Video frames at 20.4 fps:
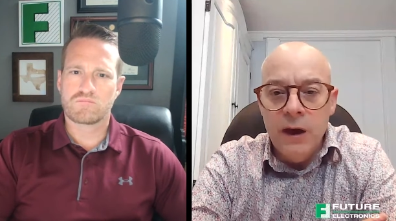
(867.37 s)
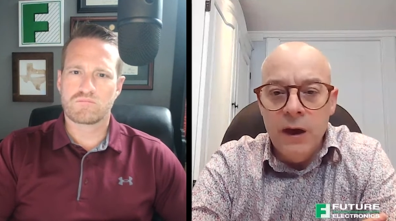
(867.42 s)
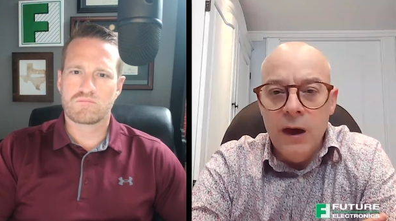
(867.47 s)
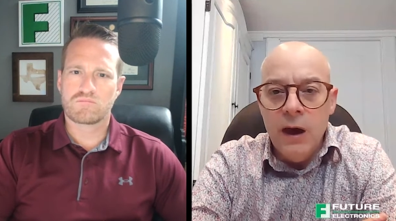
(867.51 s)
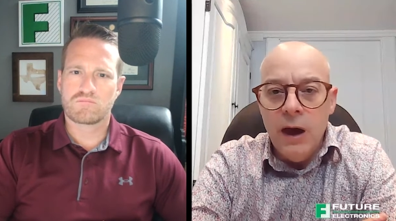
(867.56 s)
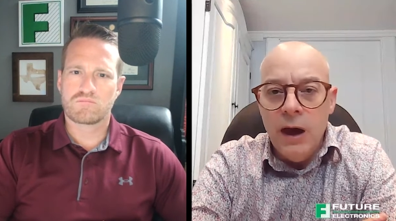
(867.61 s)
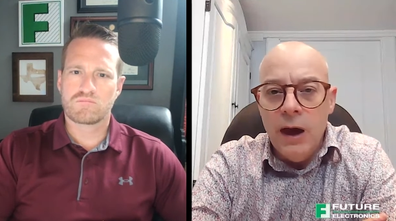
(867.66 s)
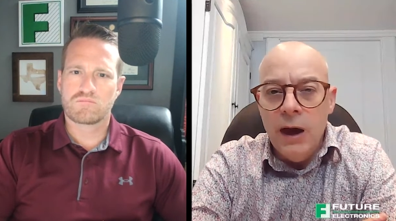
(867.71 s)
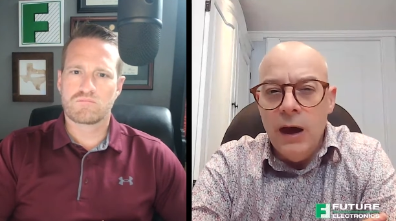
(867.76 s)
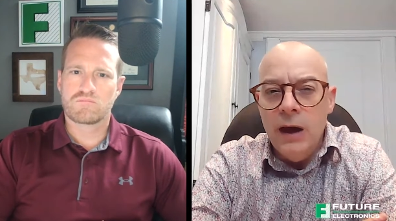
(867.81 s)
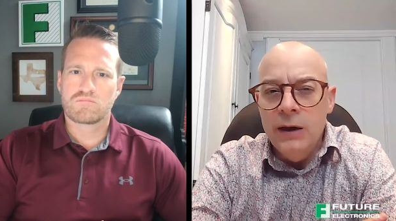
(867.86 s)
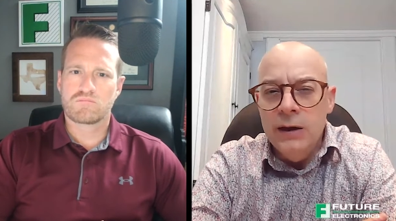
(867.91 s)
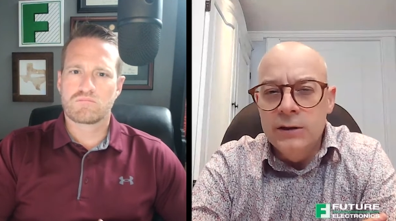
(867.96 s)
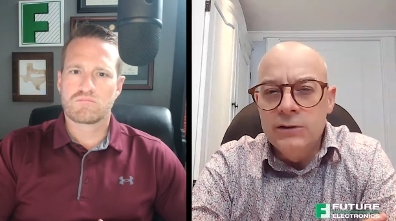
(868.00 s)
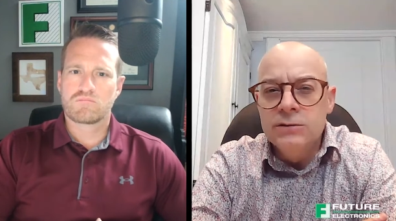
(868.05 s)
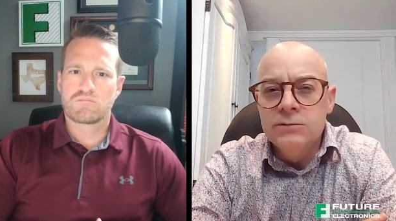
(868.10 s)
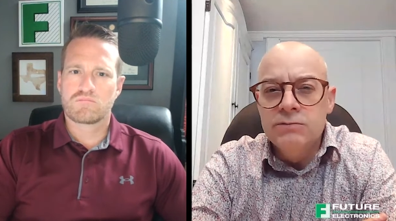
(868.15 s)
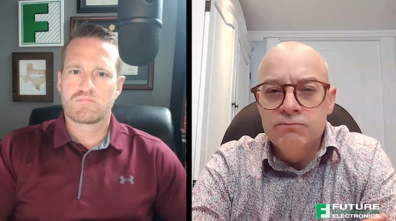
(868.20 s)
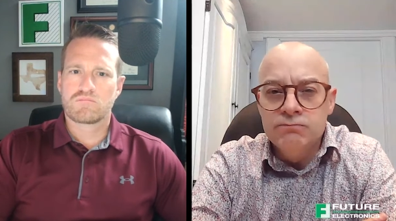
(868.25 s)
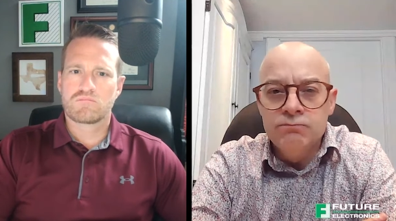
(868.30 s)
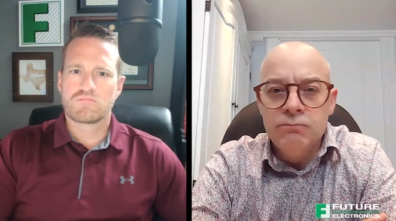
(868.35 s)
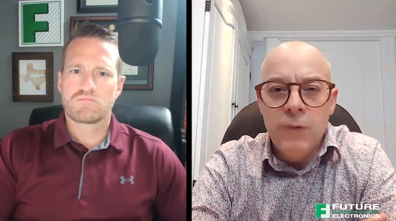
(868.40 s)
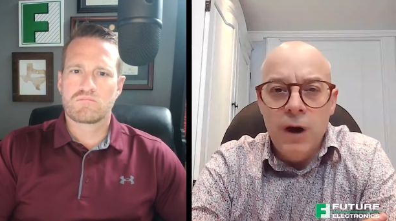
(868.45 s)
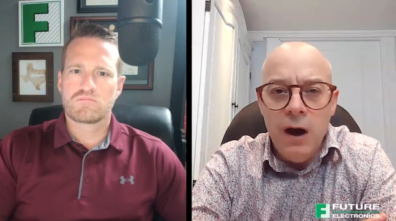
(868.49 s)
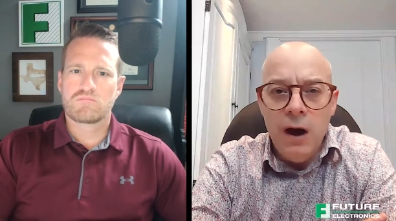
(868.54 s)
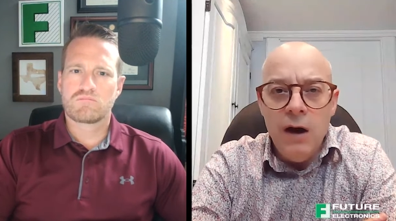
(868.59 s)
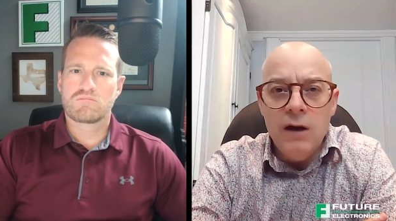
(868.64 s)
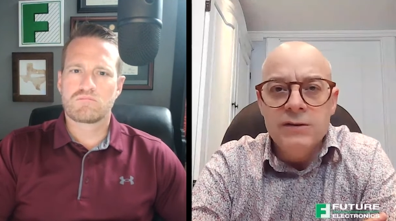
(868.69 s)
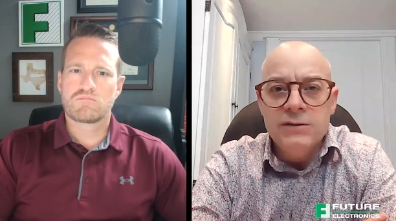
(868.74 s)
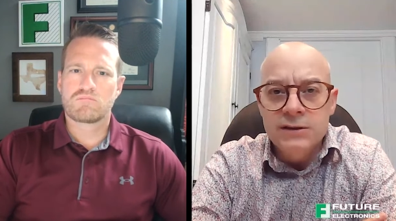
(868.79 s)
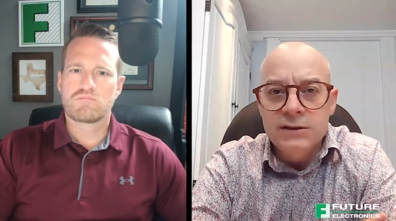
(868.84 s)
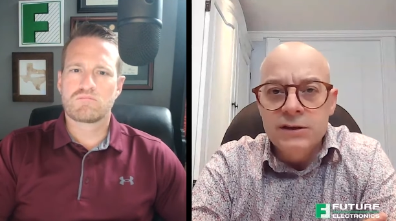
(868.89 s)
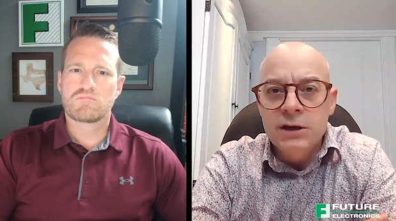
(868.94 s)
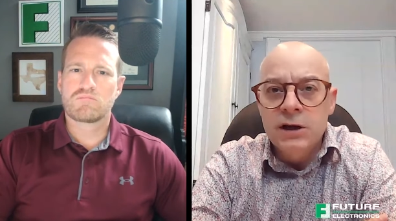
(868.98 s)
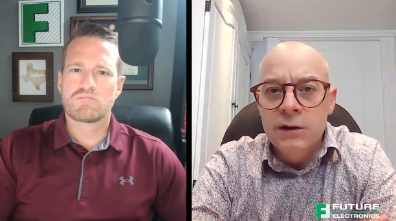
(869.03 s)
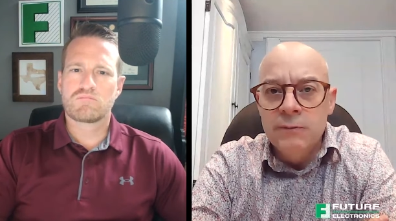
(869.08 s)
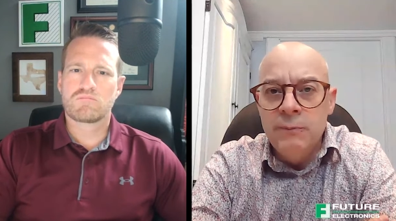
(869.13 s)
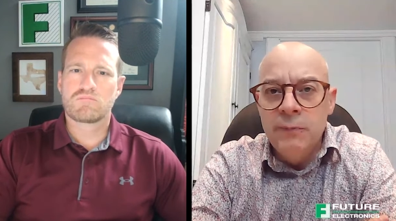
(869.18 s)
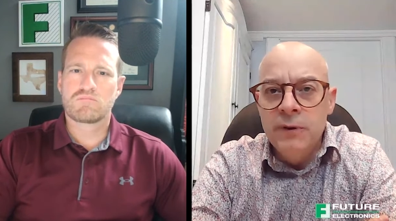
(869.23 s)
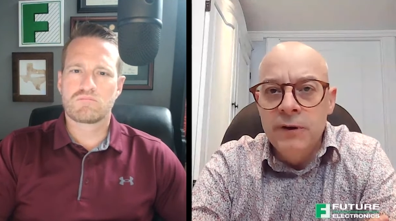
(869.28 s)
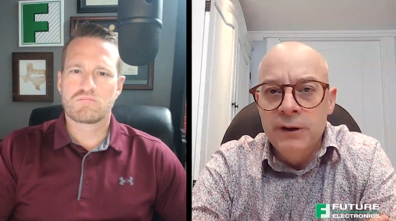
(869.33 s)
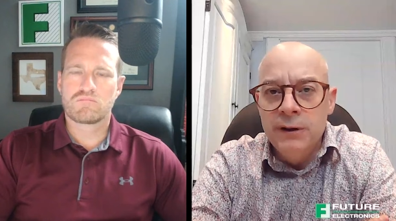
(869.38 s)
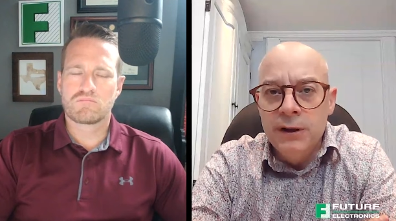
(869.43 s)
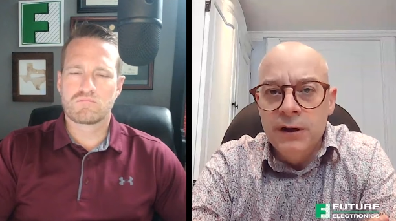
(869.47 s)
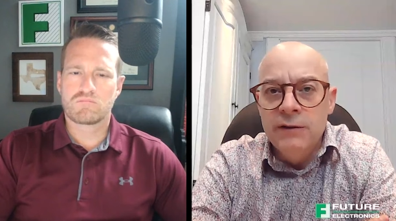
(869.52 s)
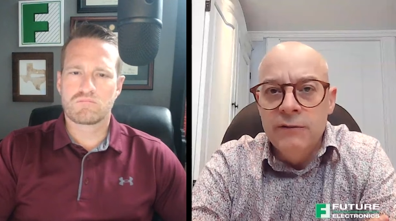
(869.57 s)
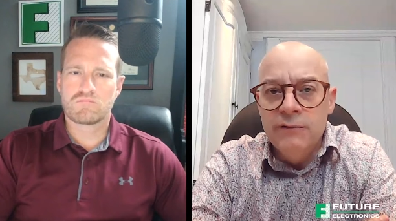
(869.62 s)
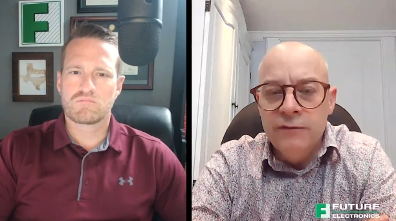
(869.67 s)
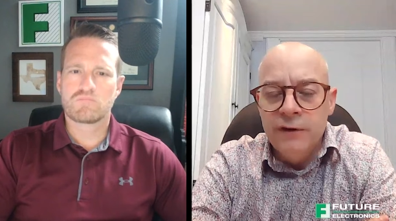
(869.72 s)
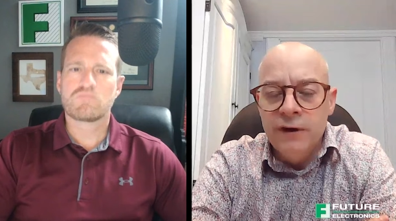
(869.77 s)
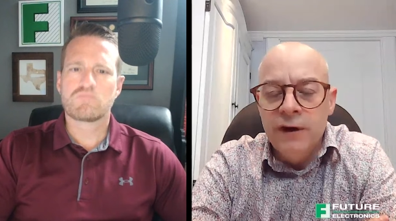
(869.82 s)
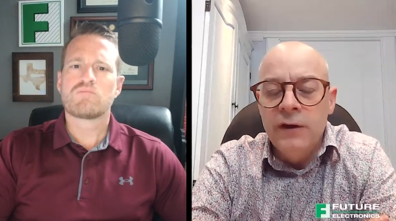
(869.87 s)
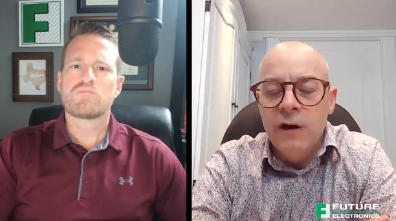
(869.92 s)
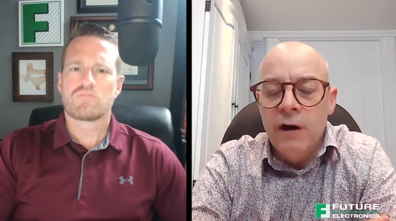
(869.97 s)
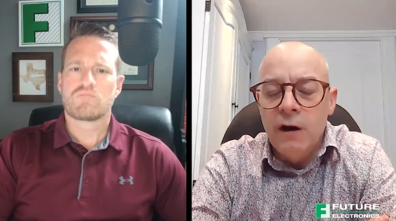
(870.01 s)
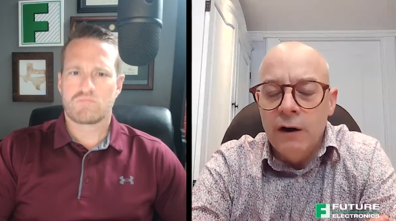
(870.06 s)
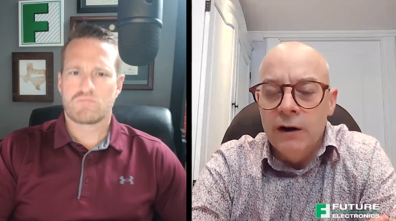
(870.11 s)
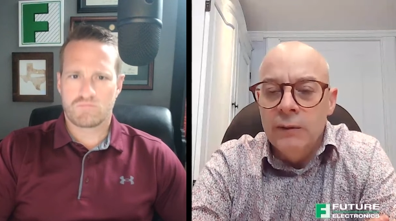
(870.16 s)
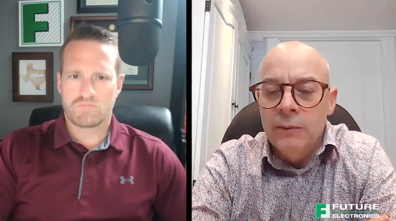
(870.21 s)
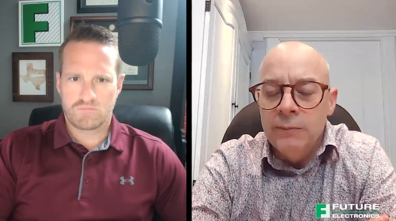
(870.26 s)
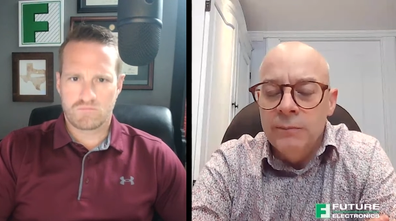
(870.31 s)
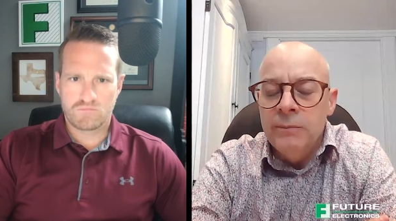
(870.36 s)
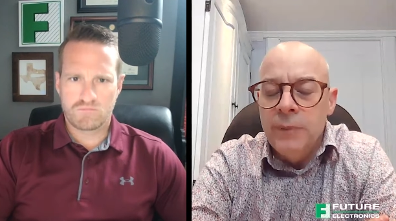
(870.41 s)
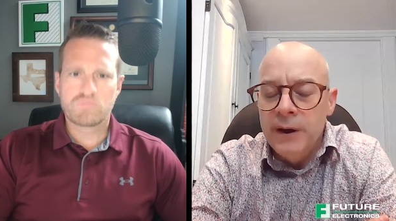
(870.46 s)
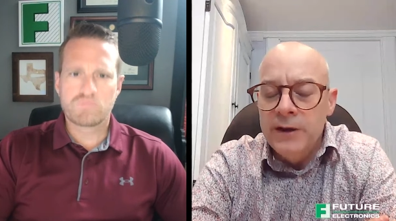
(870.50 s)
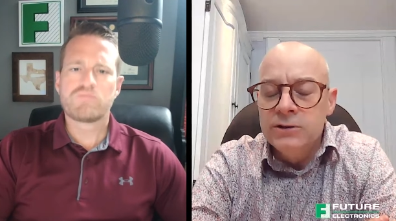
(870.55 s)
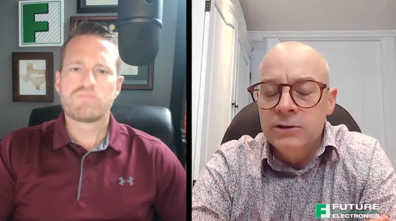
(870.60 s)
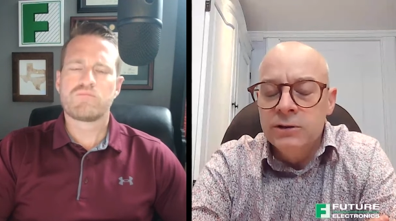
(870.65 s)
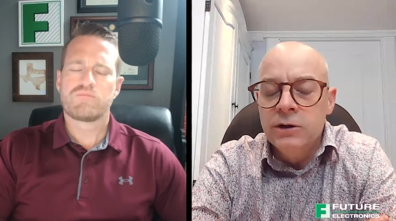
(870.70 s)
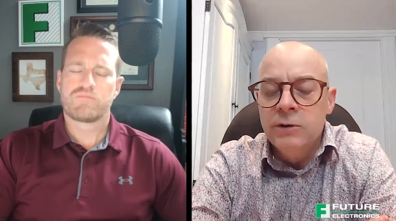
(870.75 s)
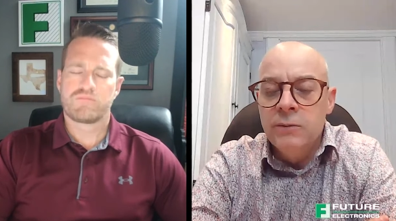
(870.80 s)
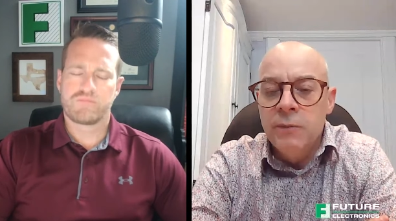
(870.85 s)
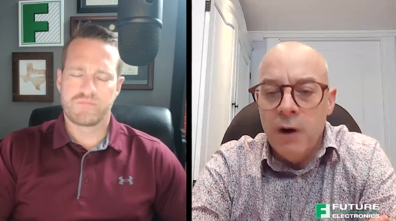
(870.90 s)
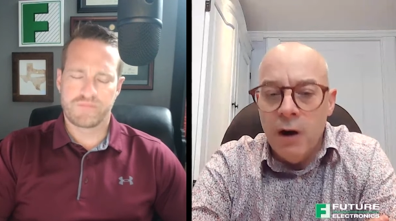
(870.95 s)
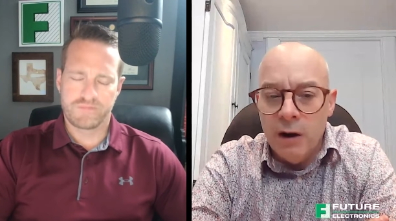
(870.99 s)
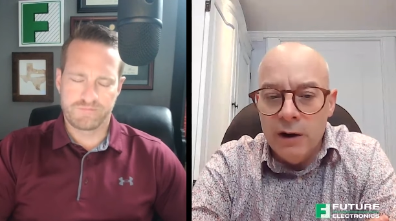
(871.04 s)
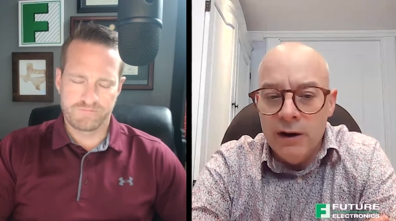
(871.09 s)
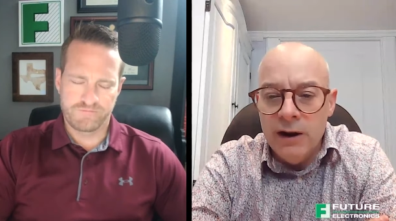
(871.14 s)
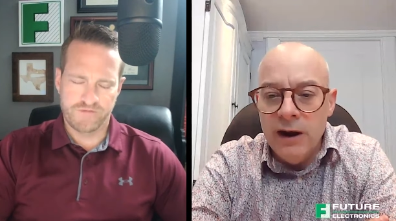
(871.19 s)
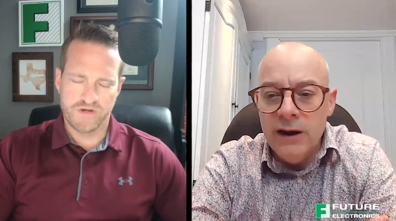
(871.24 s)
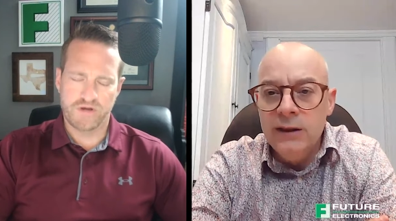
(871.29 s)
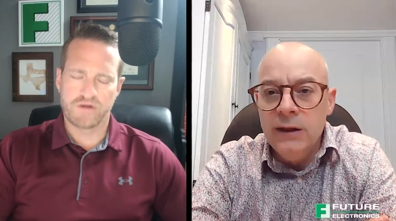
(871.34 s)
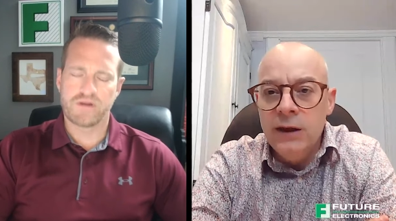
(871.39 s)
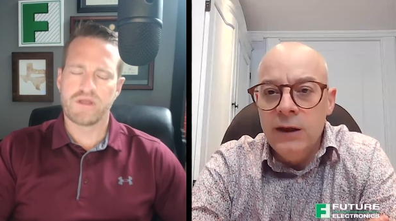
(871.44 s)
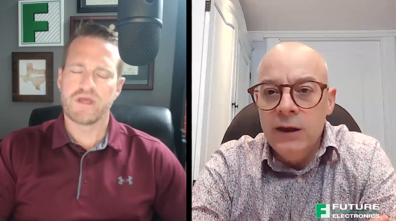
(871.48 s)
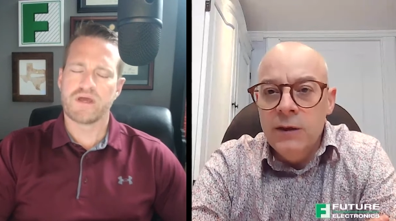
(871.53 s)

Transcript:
Speaker 1: and it's also it's a competitive NRE based on the market.